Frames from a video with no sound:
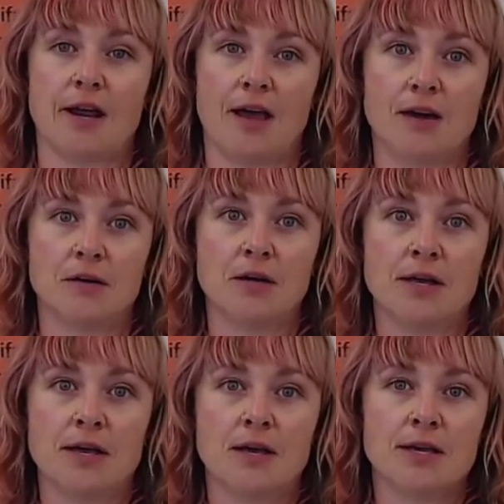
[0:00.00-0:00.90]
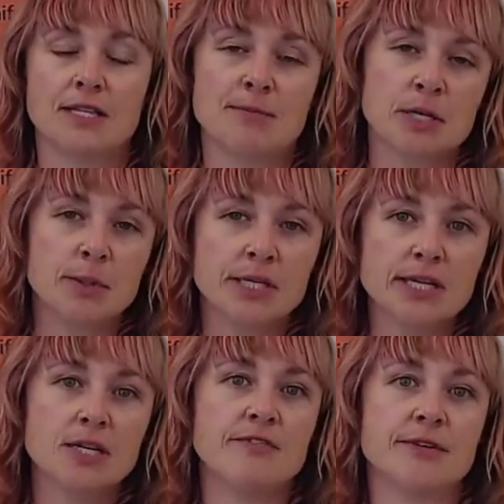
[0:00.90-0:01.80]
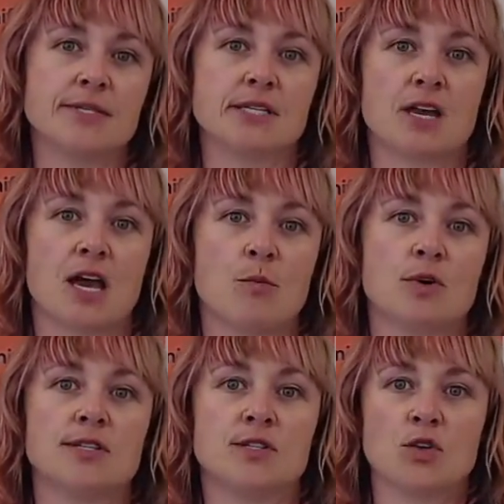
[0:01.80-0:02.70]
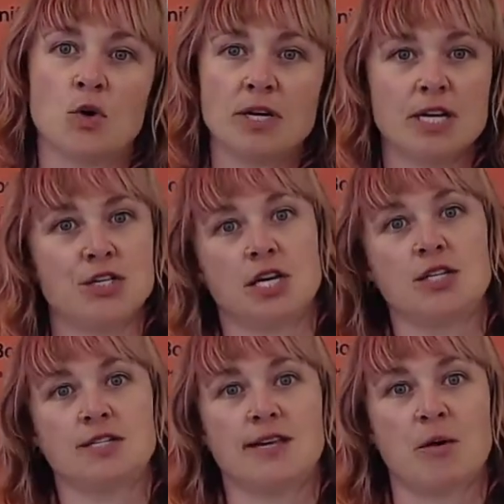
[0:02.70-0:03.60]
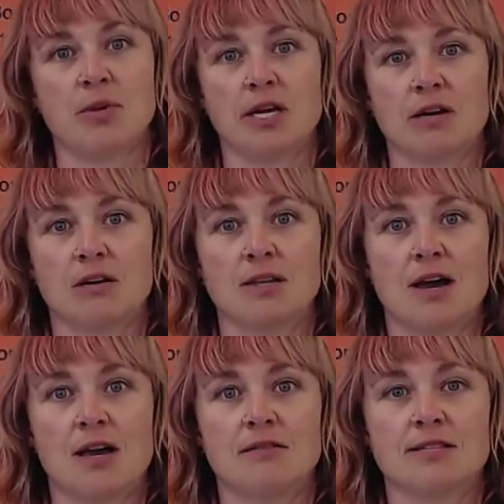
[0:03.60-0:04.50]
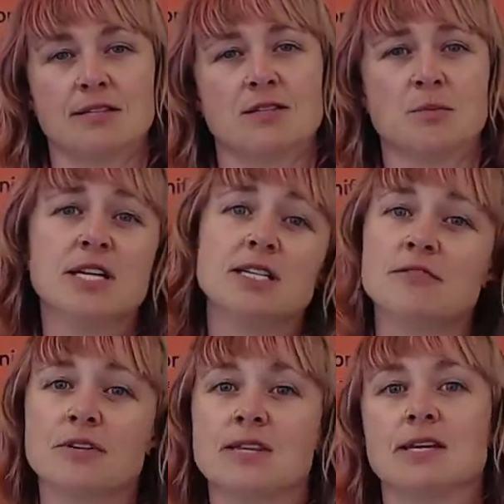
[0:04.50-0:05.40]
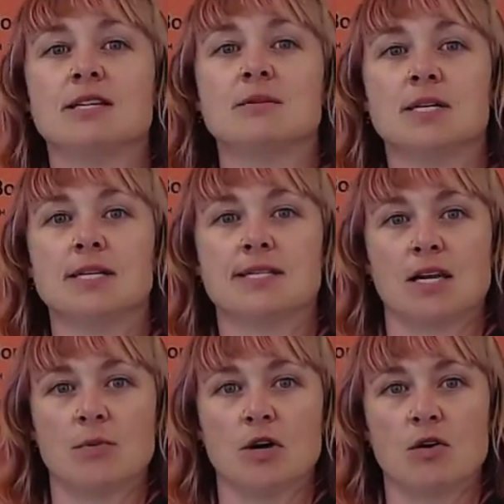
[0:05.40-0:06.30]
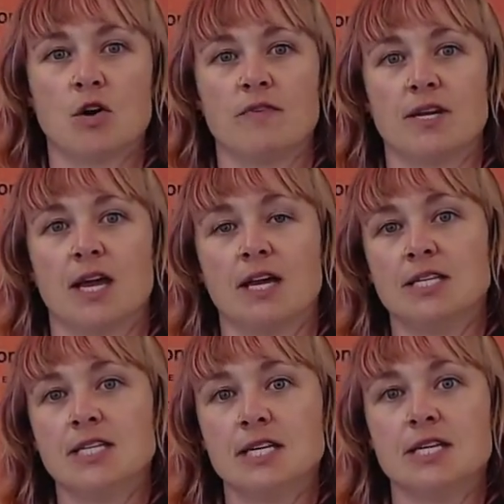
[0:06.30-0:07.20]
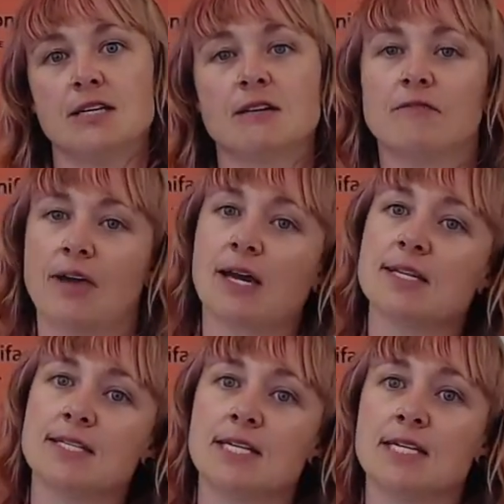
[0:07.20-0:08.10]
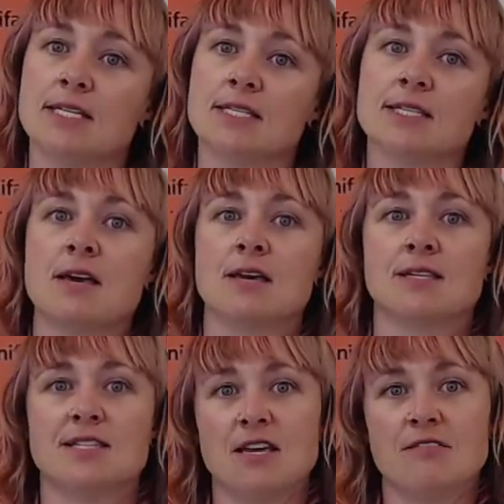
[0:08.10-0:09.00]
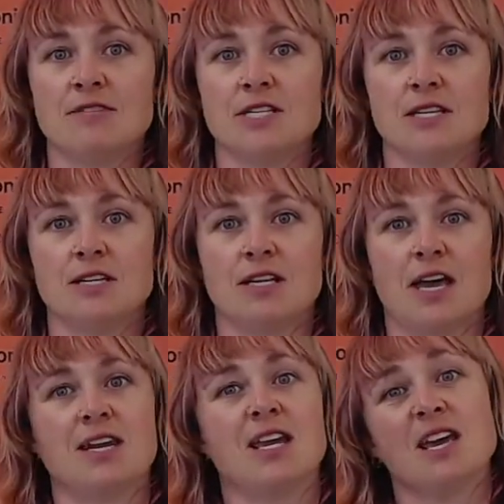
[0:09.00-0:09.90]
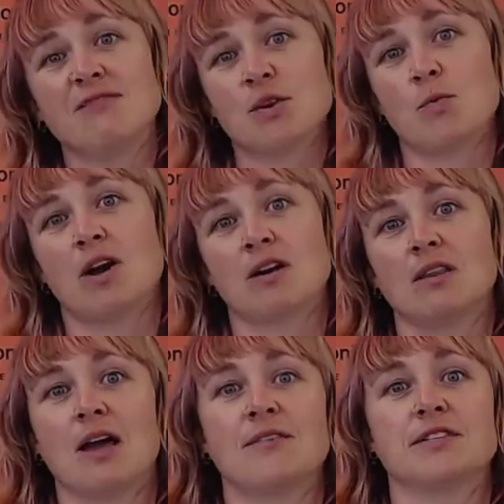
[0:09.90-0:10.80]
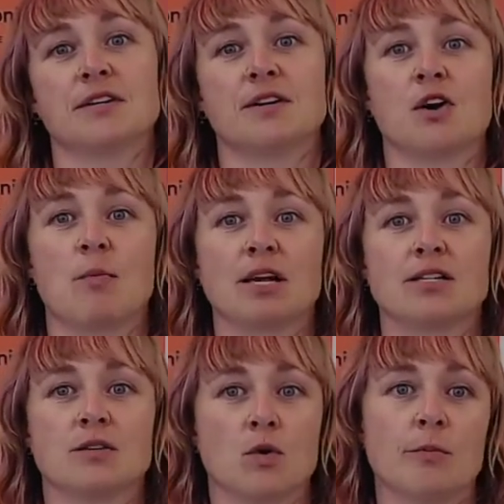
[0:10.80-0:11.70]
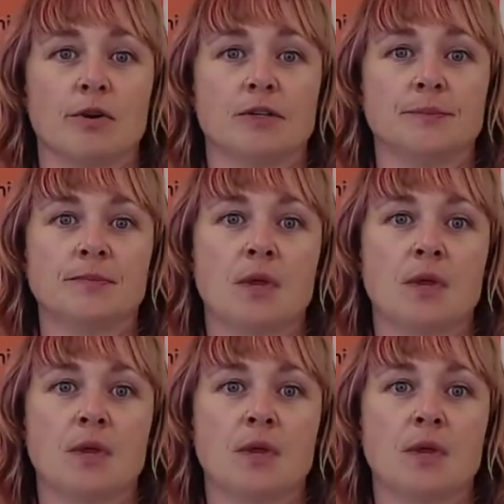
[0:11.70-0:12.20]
now. It's been a really confusing time with so many changes happening in our lives and so many different things being said about COVID-19, vaccines, safety, and if and when our lives are going to go back to normal.